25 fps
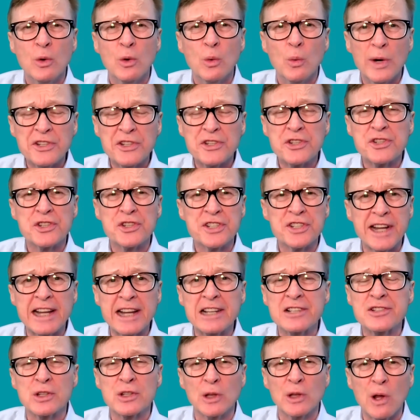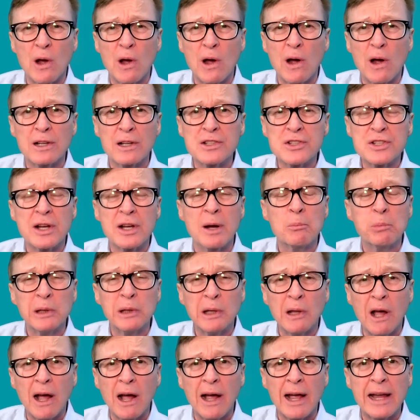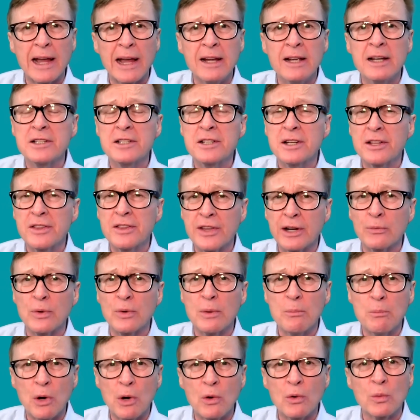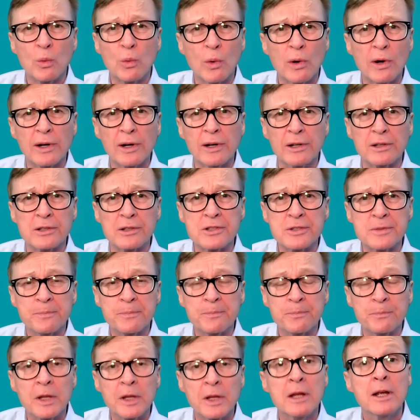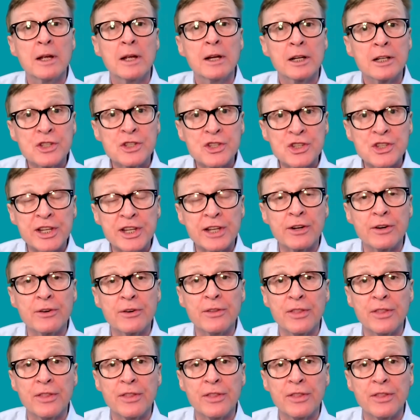Which state's laws apply to their remote workers? Consider